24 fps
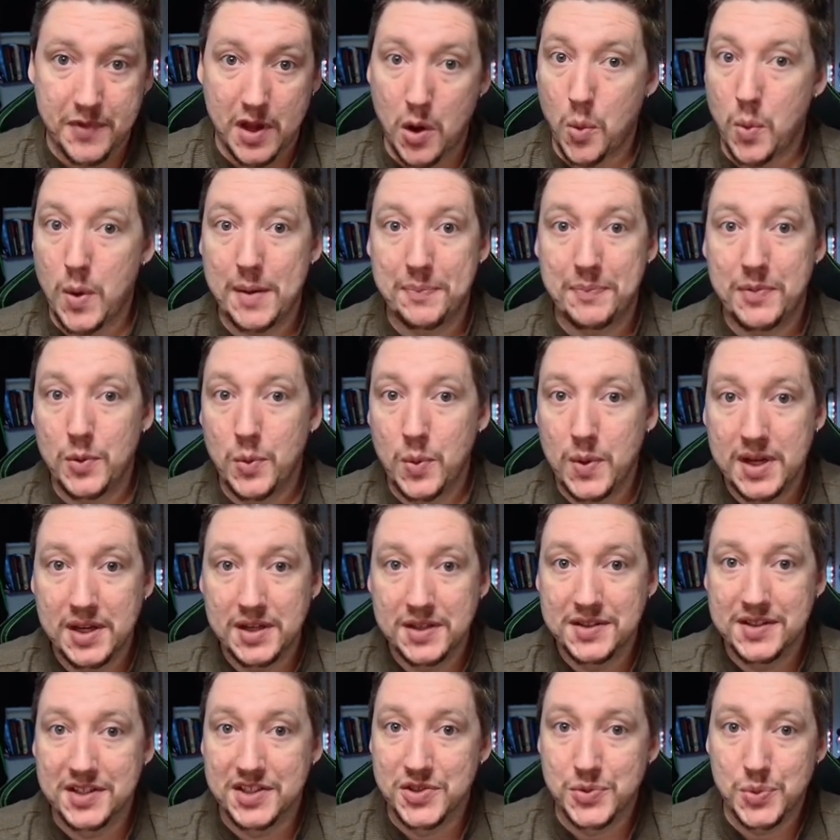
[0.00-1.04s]
A weapon wheel
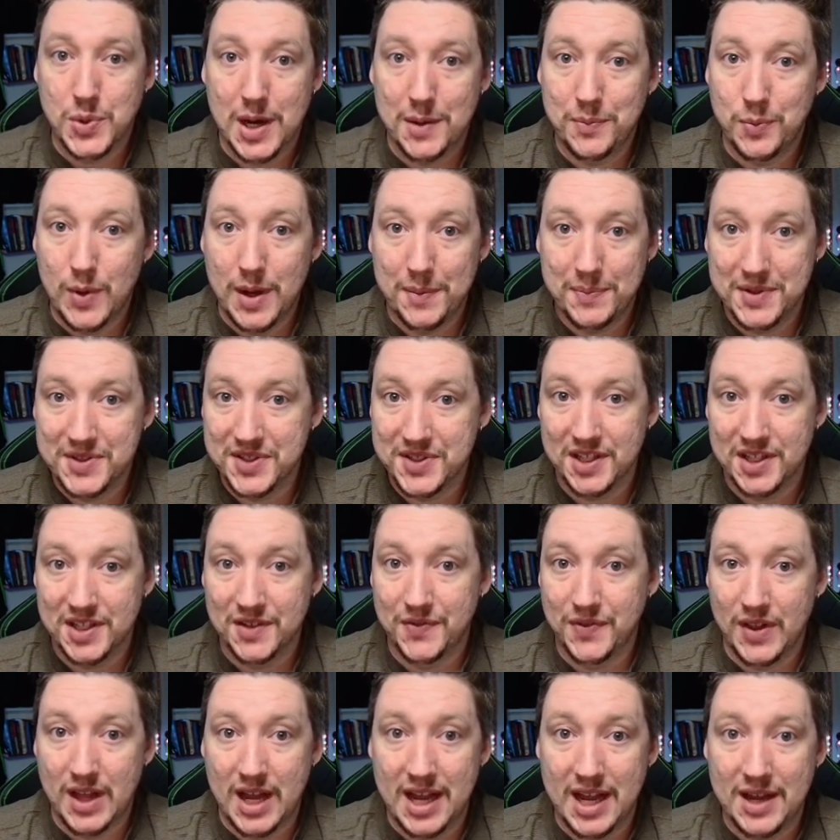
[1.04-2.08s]
to swap weapons on the
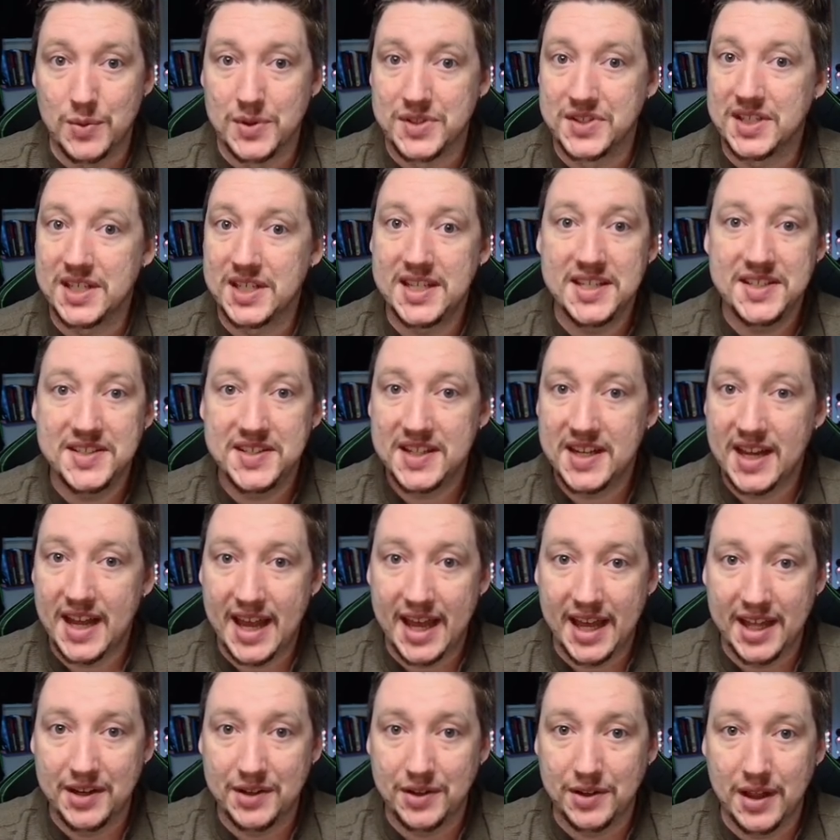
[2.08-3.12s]
fly was easy to
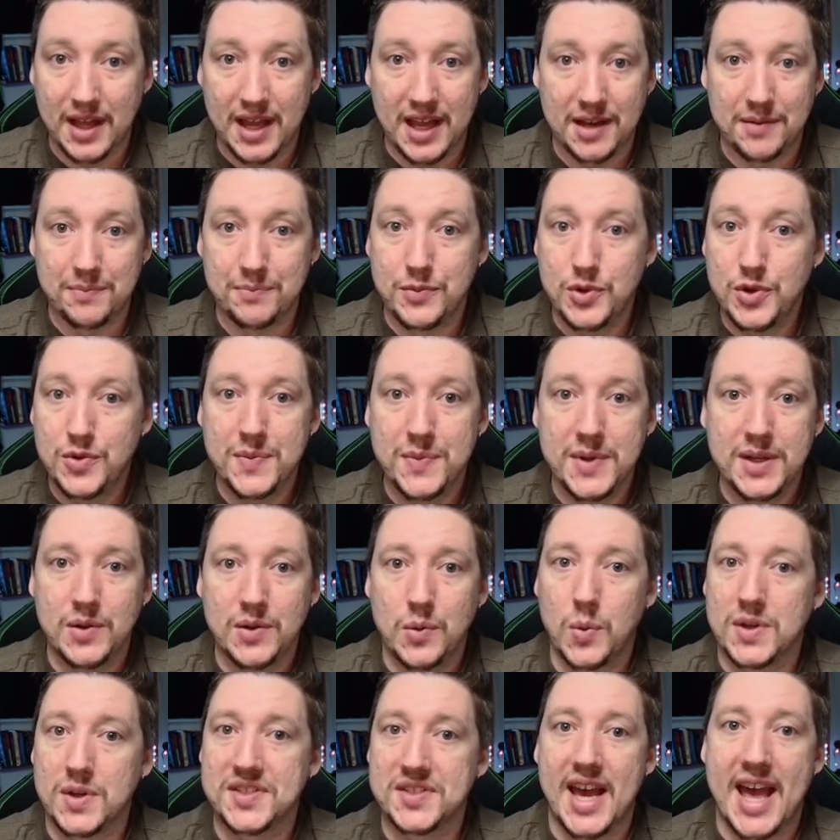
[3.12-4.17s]
handle and movement
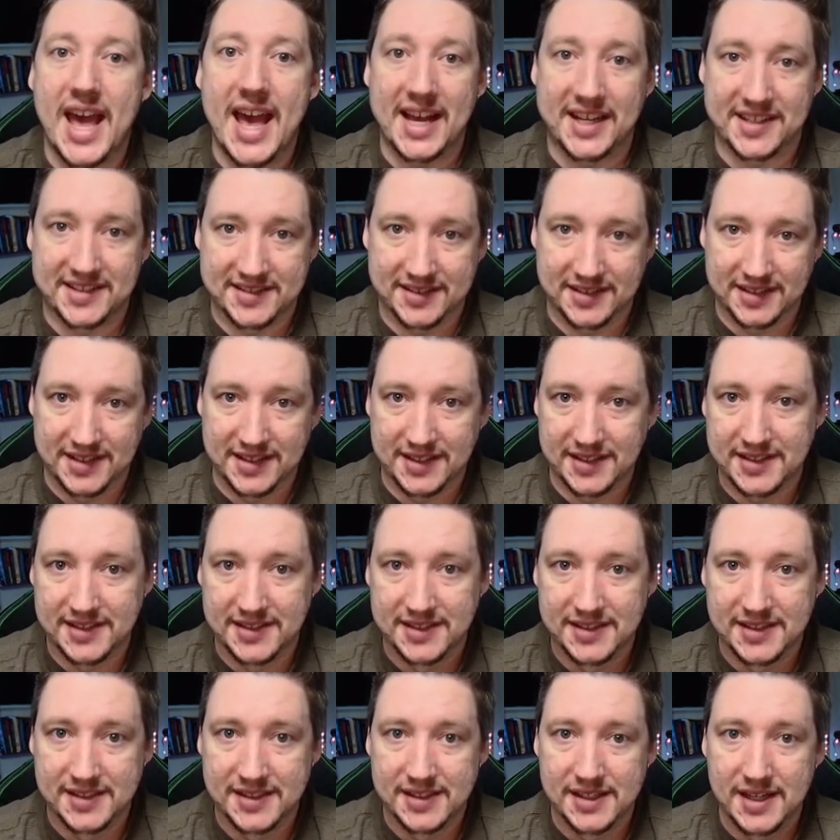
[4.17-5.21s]
was excellent.
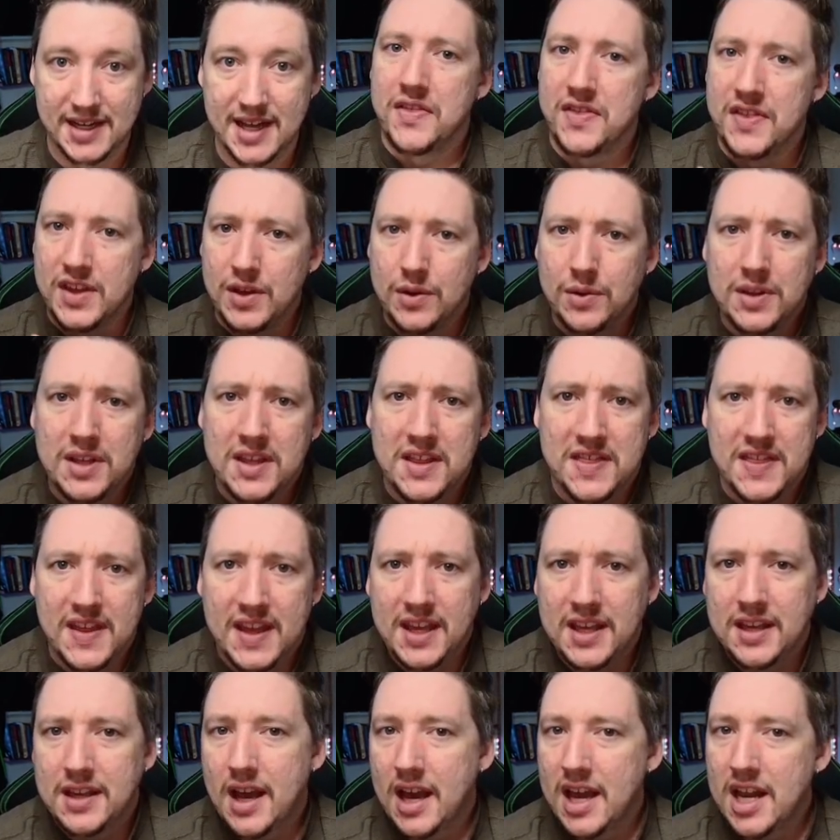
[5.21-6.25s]
The only
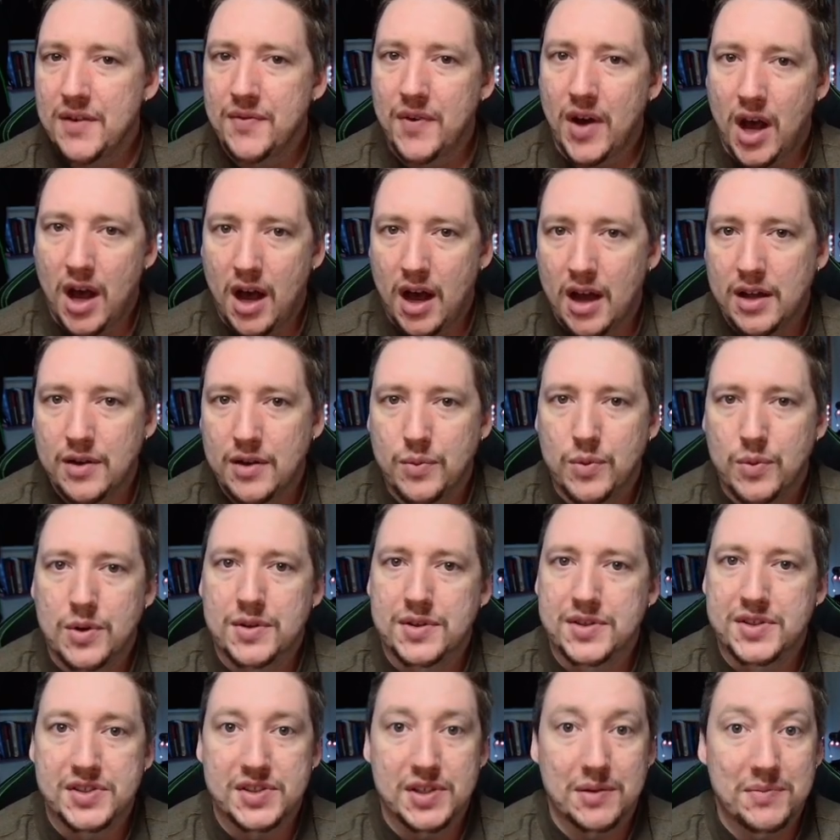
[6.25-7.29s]
thing kind of odd were
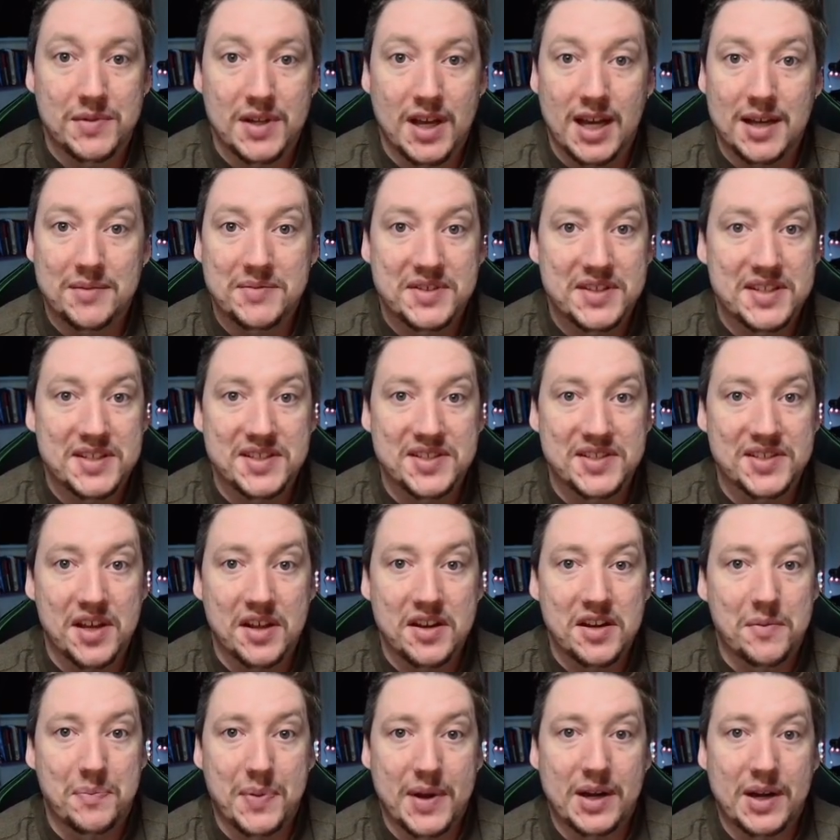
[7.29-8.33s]
sometimes the
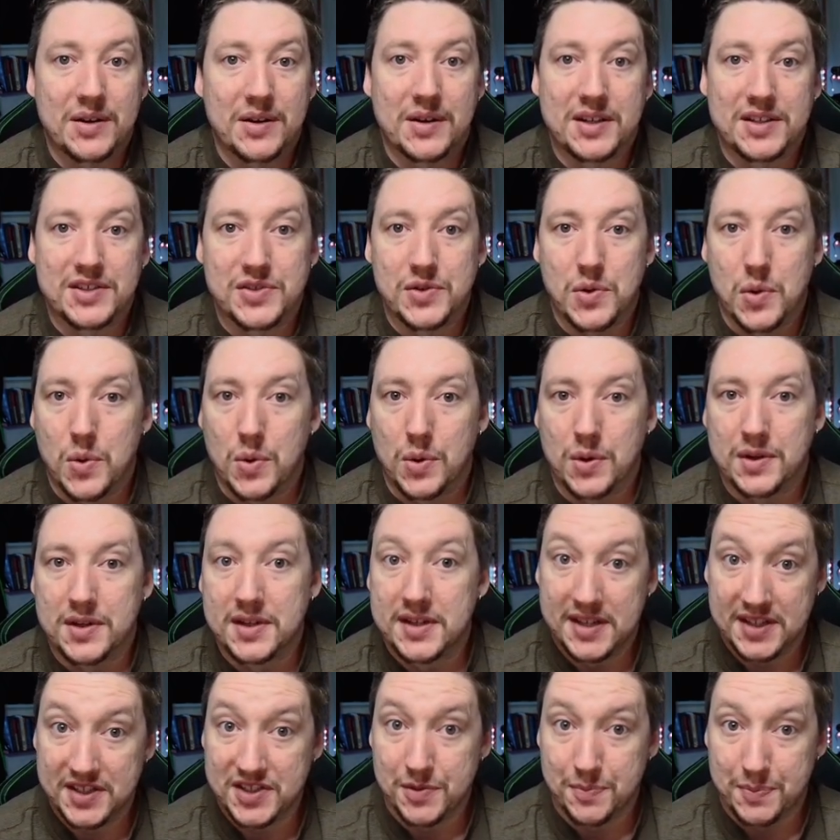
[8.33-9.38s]
sudden appearance or
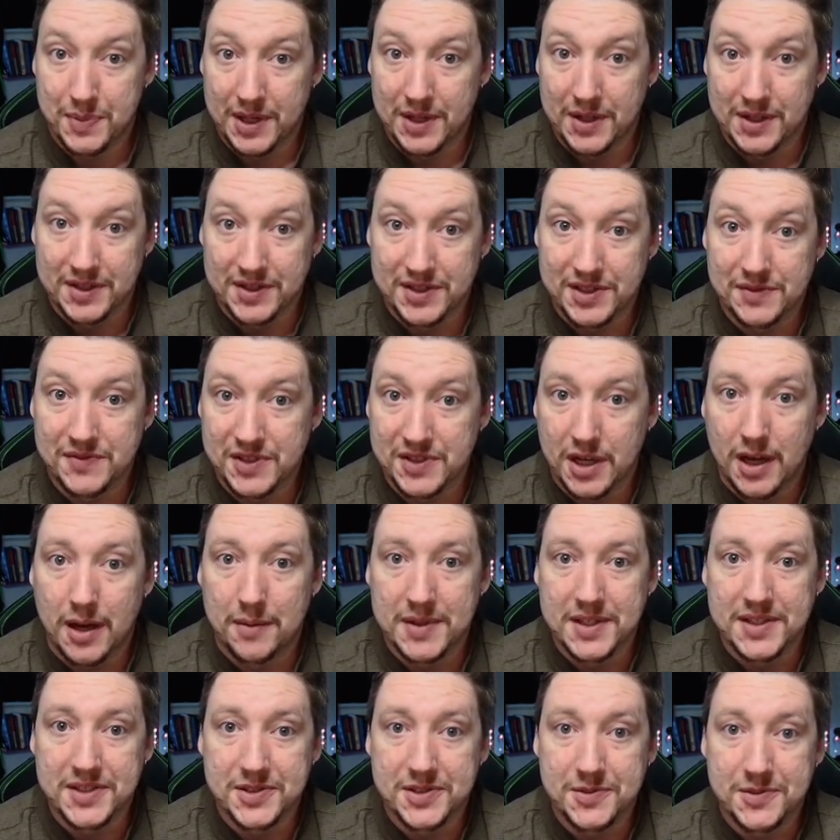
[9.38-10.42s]
disappearance of
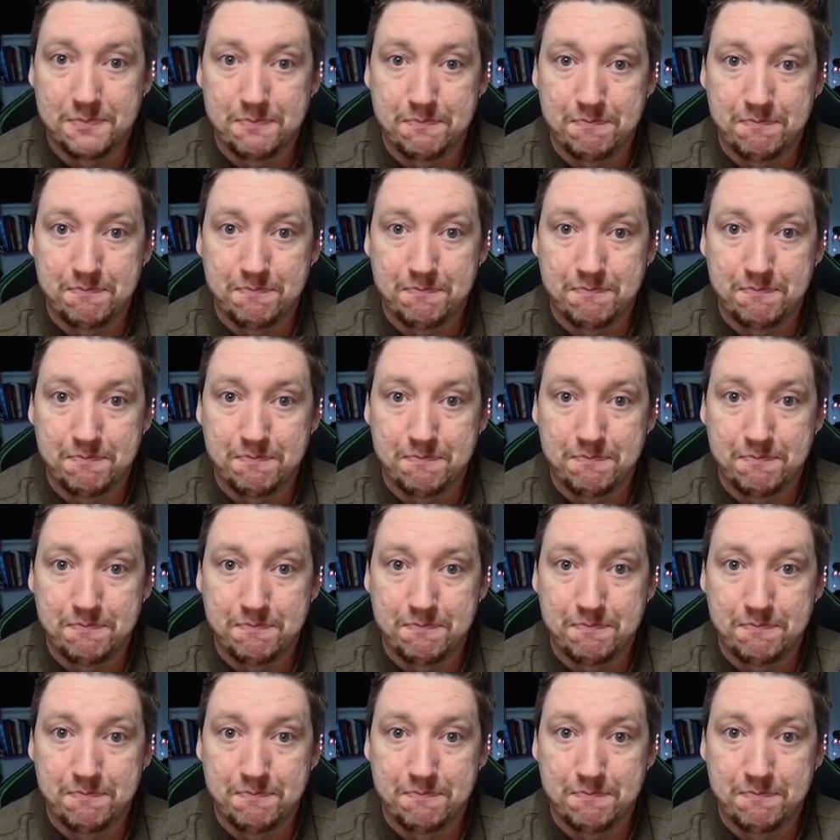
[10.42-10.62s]
zombies.